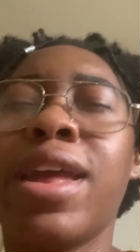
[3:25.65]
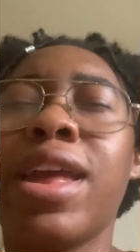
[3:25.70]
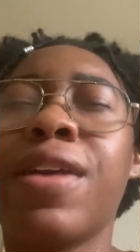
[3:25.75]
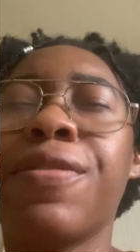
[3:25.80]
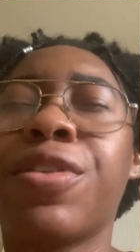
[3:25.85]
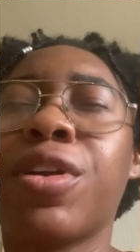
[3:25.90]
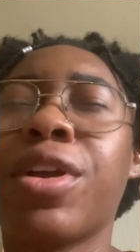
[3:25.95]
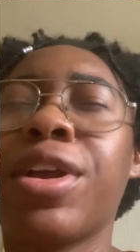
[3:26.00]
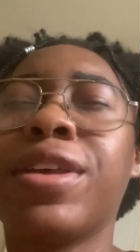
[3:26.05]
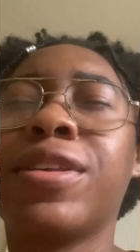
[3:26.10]

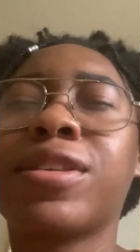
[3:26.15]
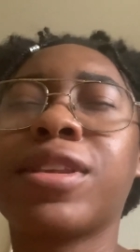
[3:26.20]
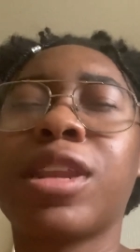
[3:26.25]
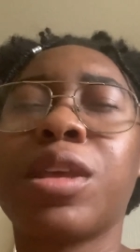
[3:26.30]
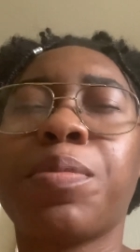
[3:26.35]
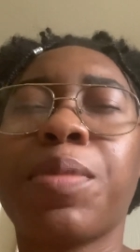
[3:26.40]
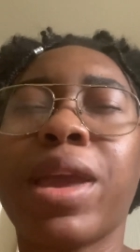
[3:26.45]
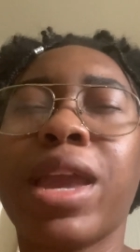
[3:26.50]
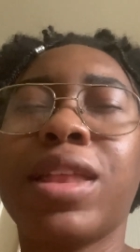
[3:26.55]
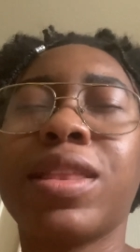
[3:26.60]
If there is
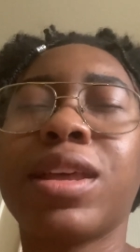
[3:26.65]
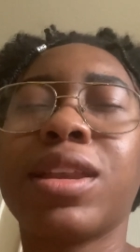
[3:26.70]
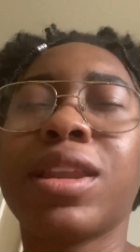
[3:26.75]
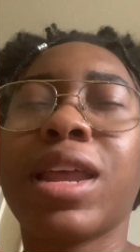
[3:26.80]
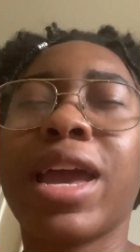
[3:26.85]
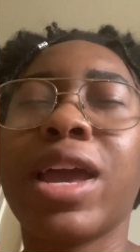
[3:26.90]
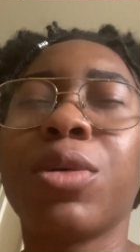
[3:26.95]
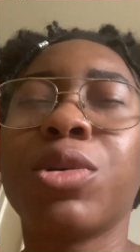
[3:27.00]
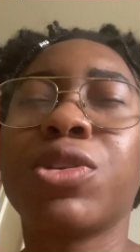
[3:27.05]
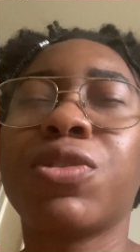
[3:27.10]
any pain that
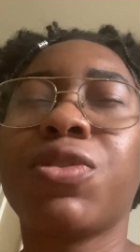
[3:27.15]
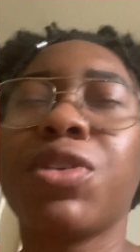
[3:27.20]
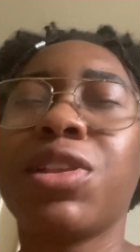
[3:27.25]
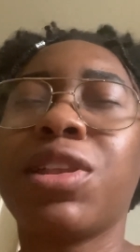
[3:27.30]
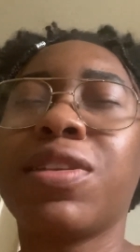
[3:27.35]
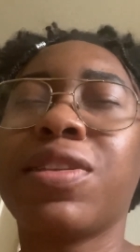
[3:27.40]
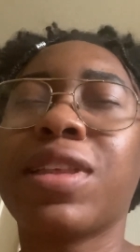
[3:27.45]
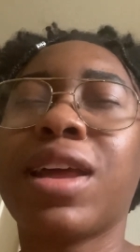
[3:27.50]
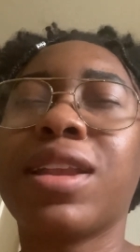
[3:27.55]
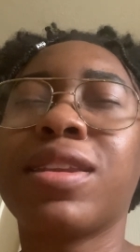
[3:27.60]
Naya was
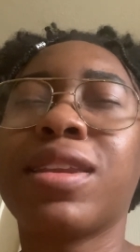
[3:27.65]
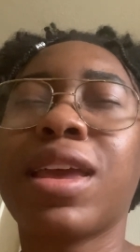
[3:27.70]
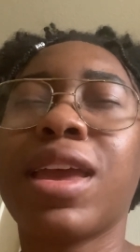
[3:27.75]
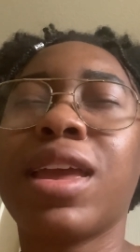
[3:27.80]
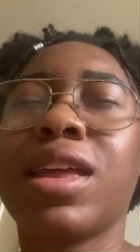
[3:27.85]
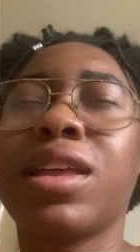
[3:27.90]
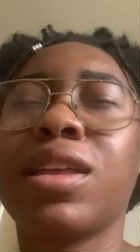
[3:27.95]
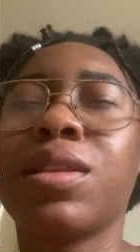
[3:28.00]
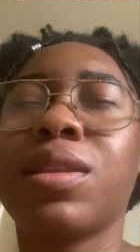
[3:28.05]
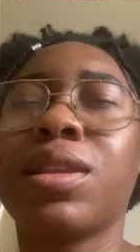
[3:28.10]
feeling that
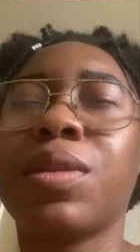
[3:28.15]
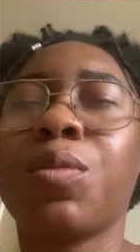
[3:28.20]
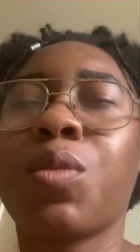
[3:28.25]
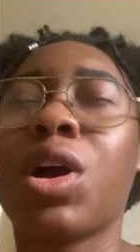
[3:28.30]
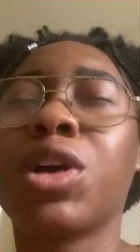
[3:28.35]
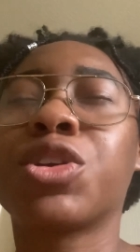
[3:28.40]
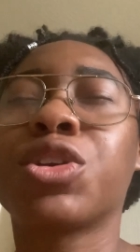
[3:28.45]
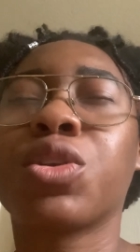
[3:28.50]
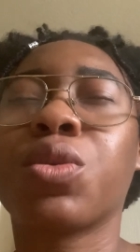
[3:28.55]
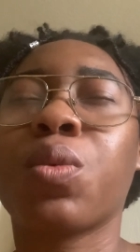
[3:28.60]
day,
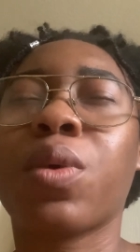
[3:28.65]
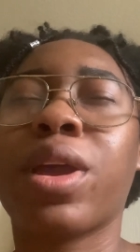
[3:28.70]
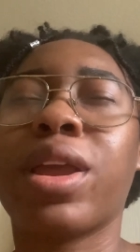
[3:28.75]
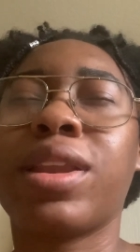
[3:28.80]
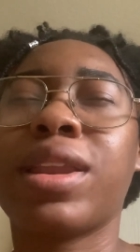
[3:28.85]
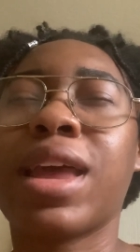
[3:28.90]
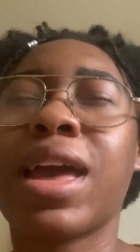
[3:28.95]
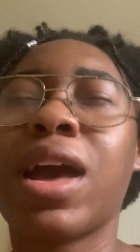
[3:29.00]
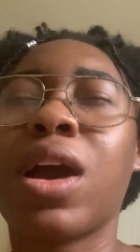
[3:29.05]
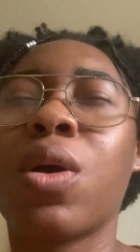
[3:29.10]
wash it away
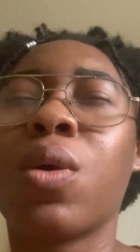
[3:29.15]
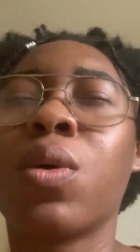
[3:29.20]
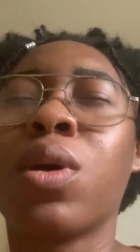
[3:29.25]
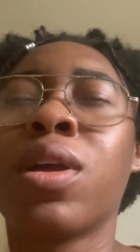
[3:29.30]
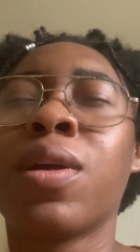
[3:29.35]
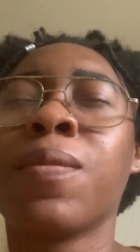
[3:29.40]
now.